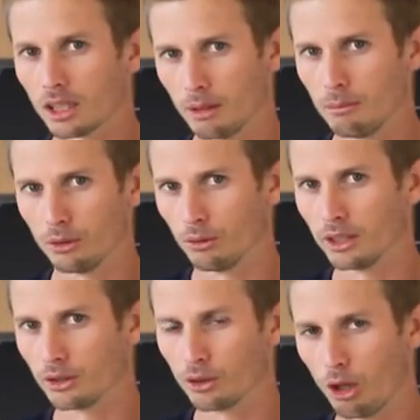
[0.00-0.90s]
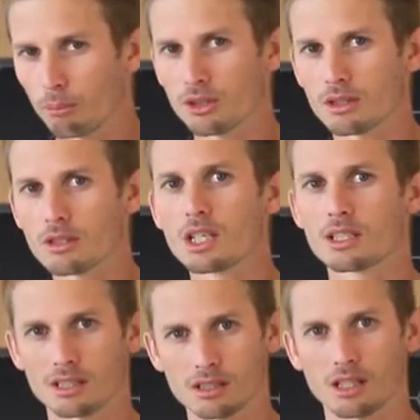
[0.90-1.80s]
can be a really good option
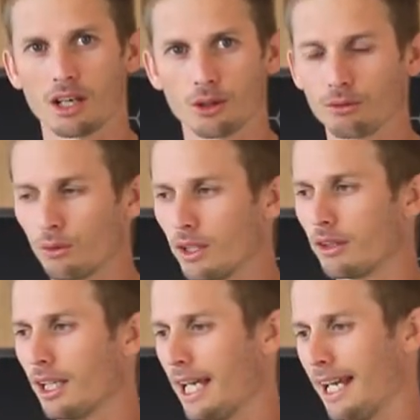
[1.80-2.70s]
to start off with.